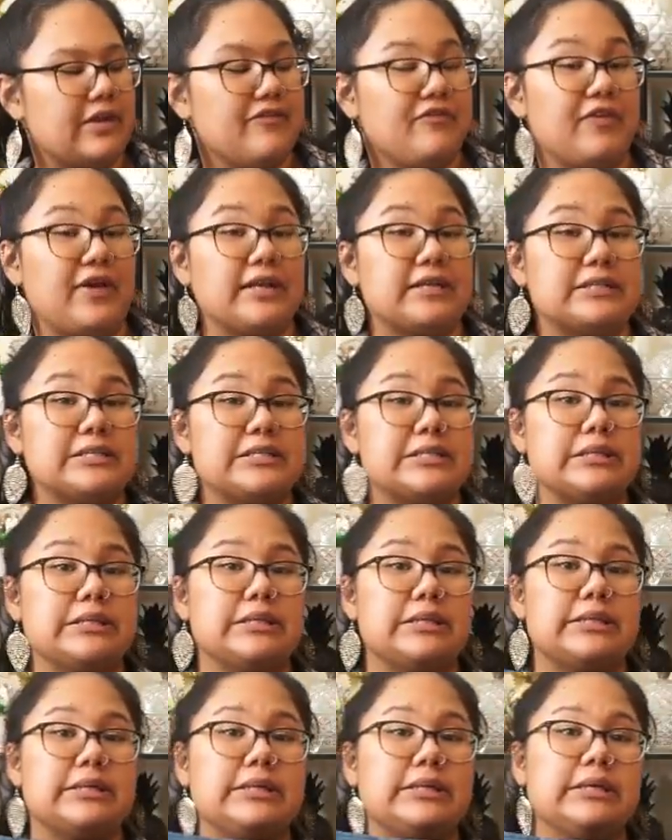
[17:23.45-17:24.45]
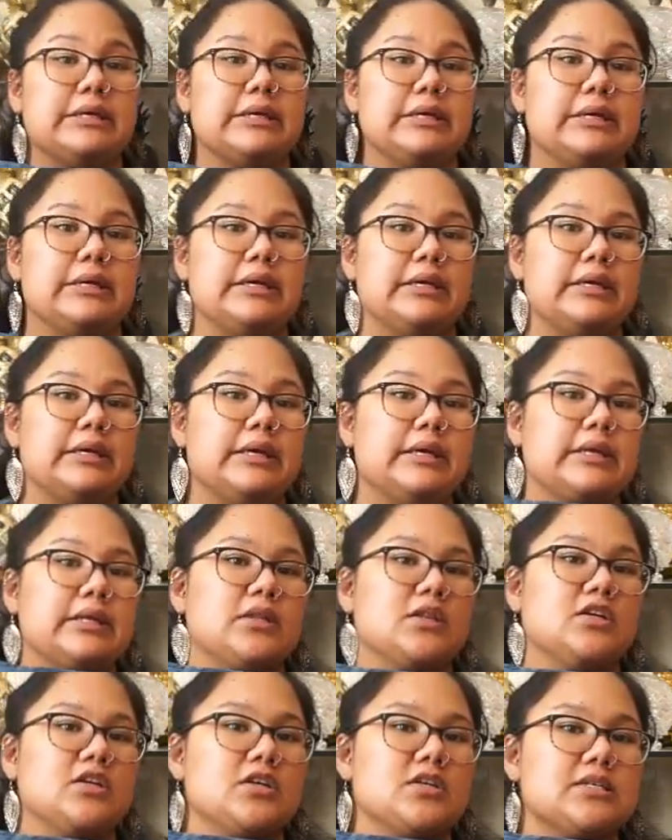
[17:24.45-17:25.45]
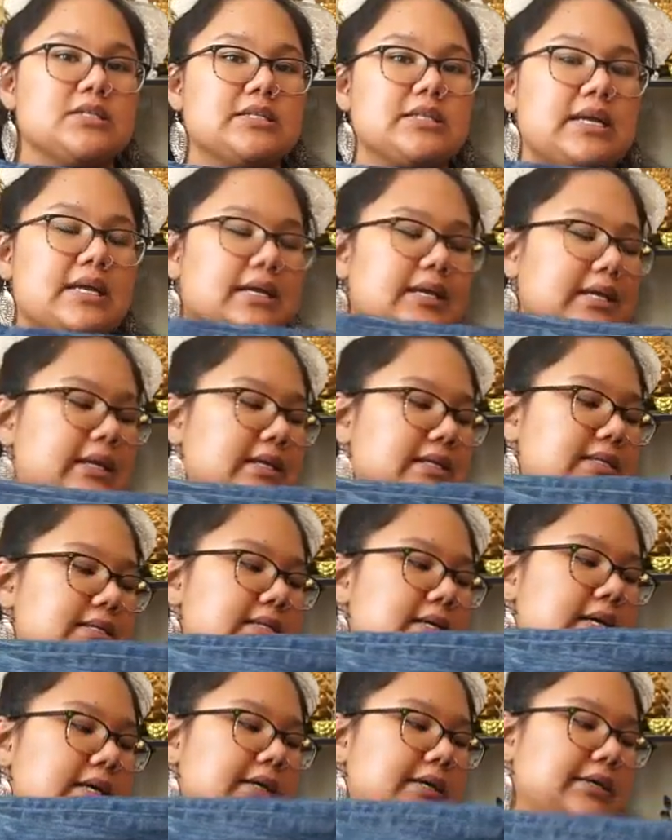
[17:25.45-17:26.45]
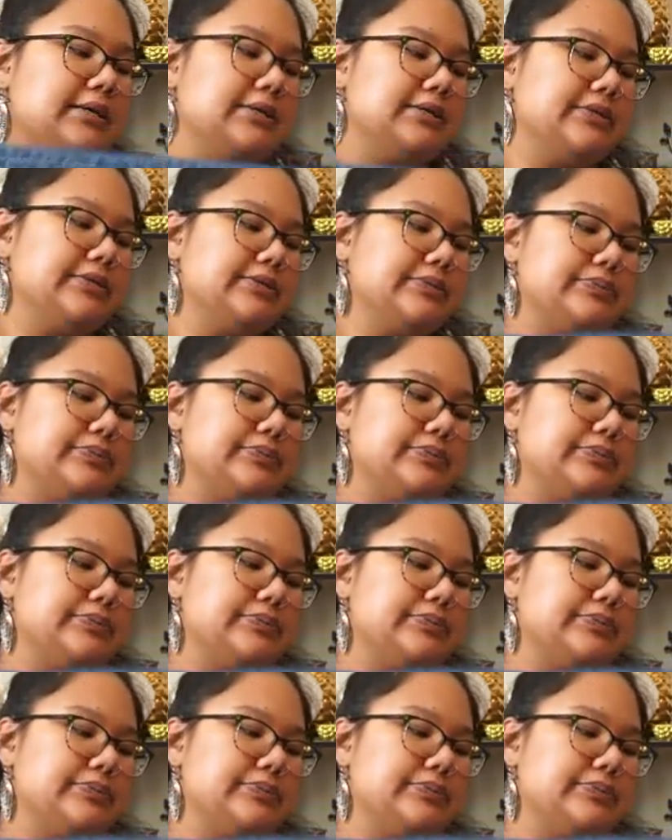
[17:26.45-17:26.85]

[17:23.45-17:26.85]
effect in it. It looks like it's a